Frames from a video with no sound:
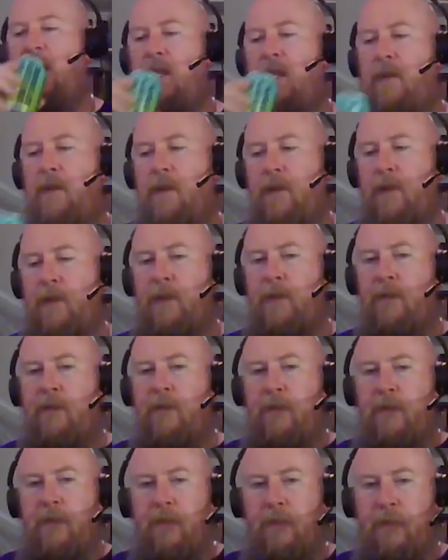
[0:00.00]

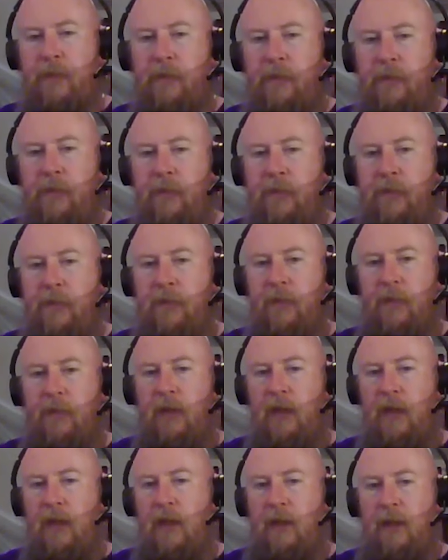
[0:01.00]

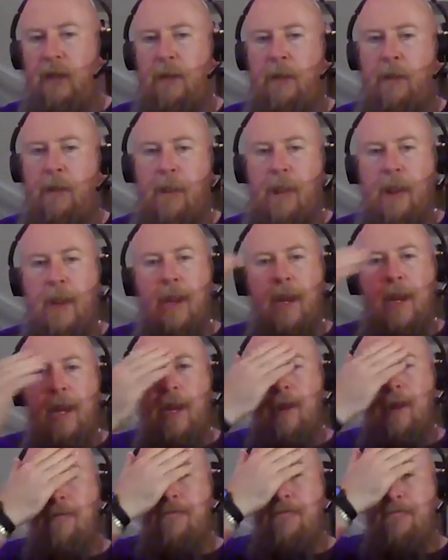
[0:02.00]

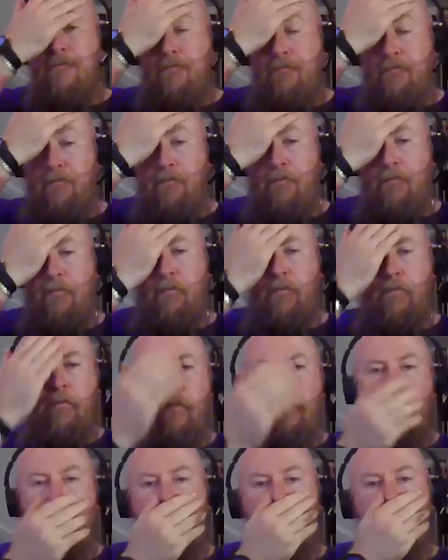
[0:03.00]

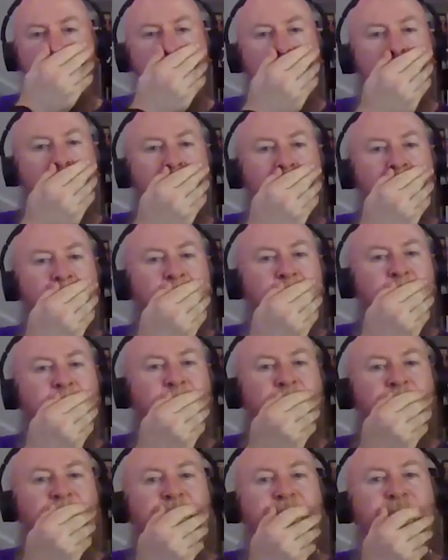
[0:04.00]

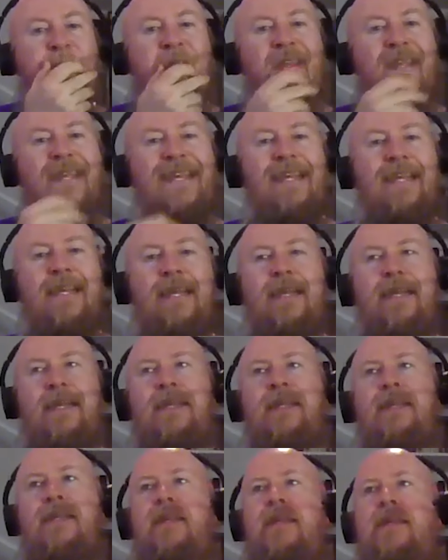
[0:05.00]

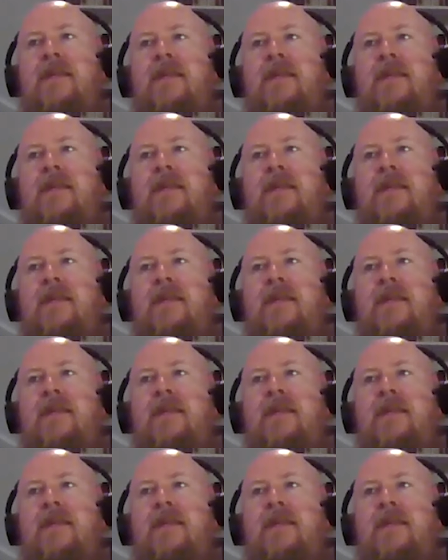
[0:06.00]
(silent)